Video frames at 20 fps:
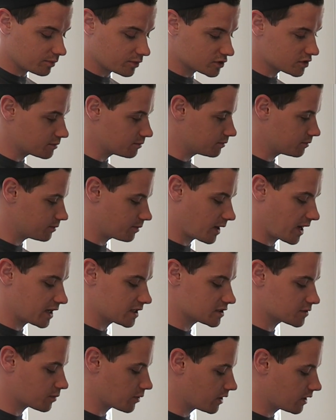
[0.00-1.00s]
put some
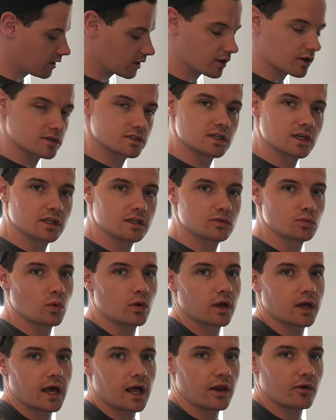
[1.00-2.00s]
pan spray in, like I said, it's
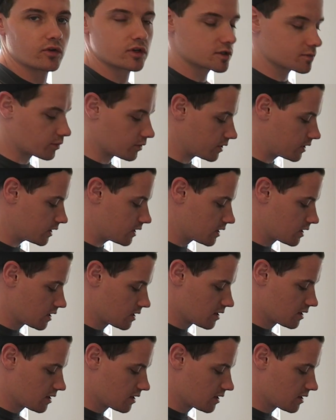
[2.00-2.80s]
1 calorie spray.